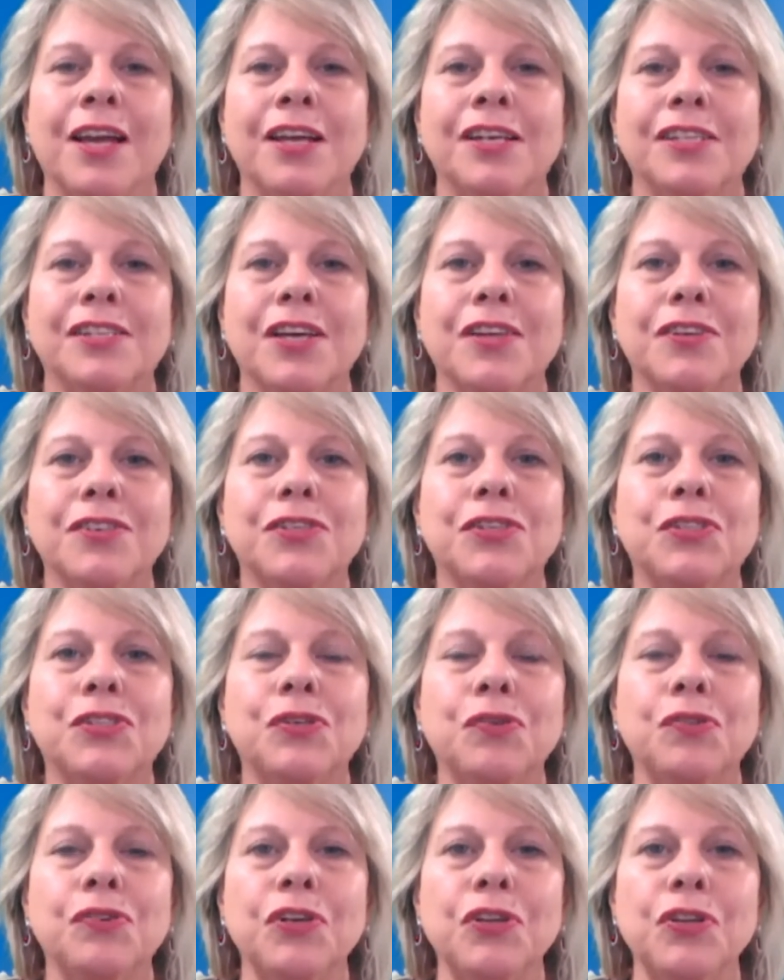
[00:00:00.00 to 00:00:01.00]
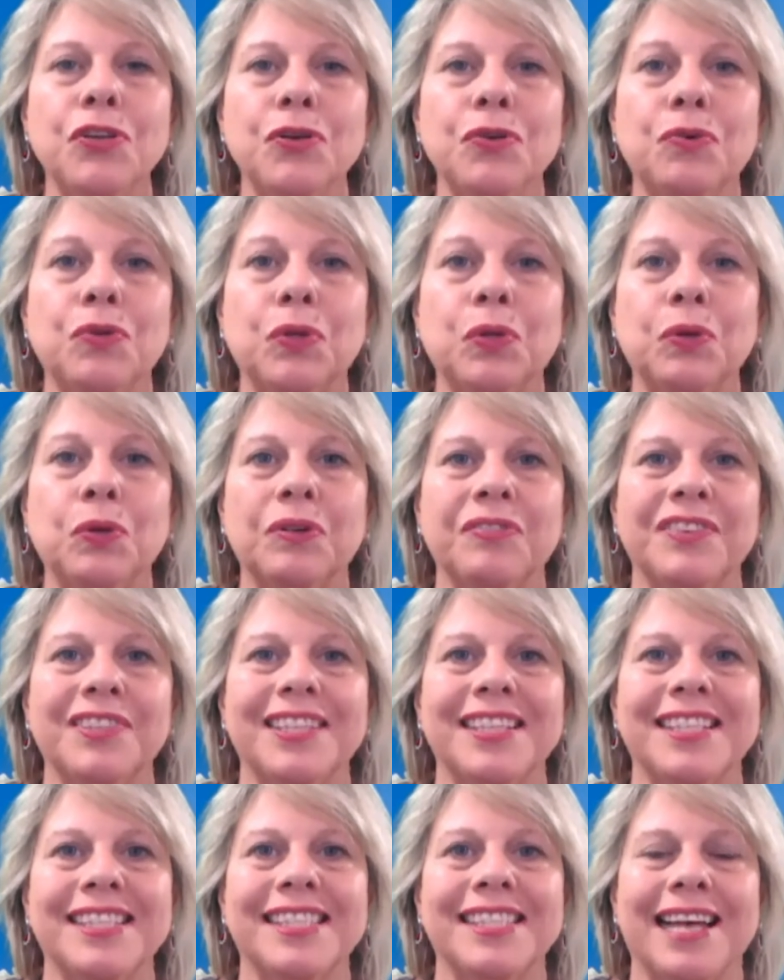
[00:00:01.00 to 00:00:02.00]
So the sooner you look for
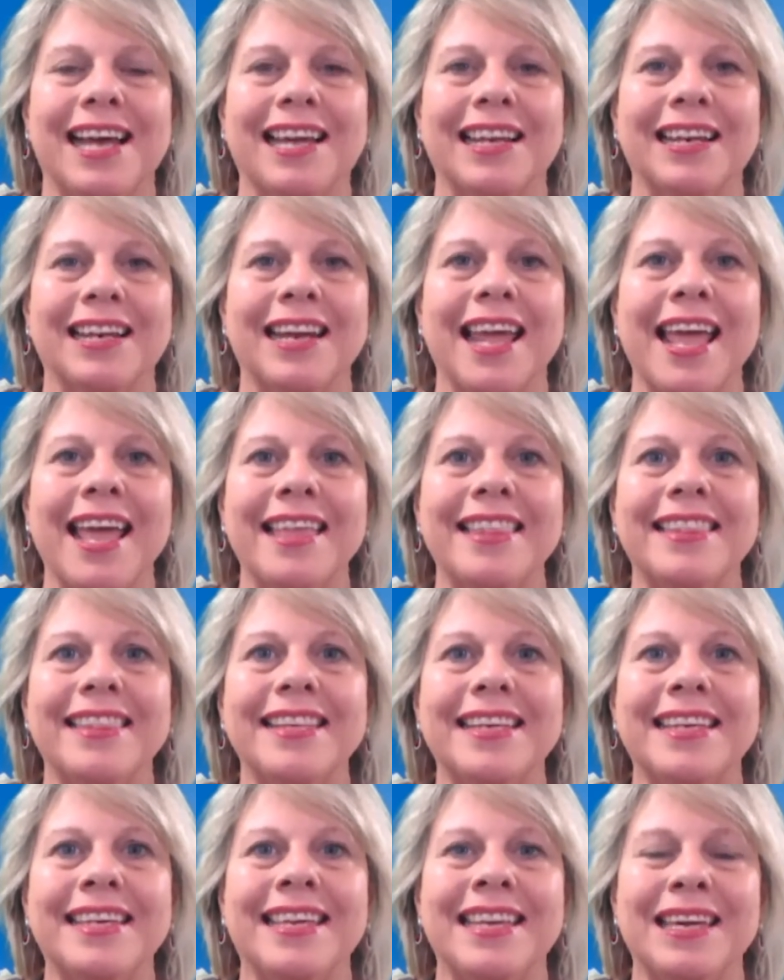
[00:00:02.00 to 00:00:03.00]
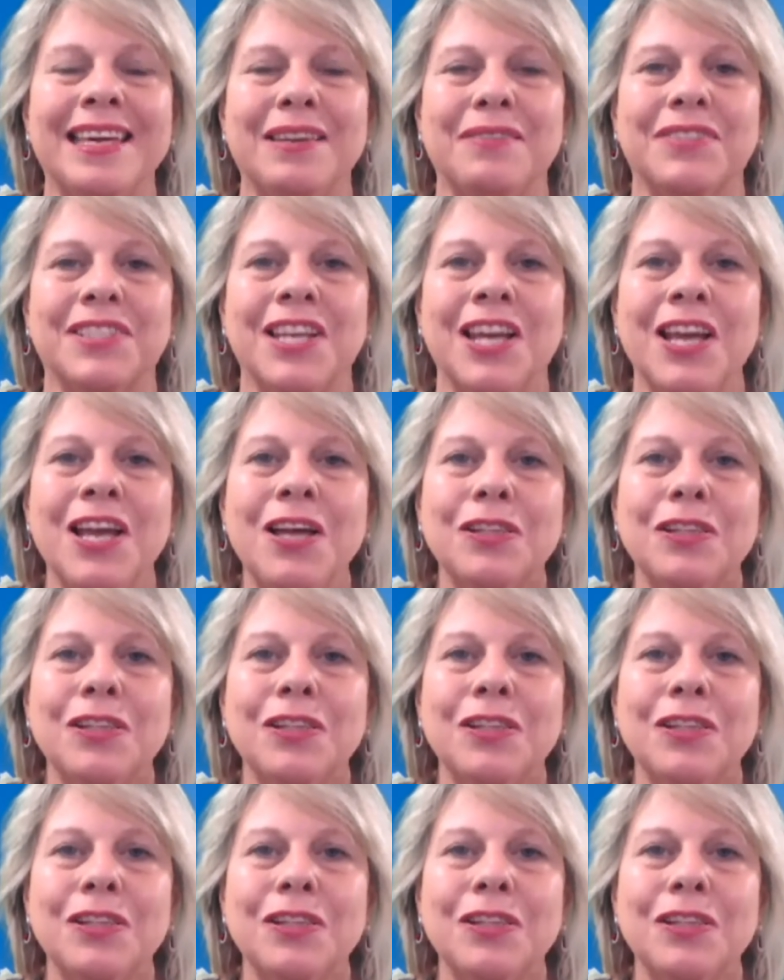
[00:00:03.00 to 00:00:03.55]
the sun and the gift,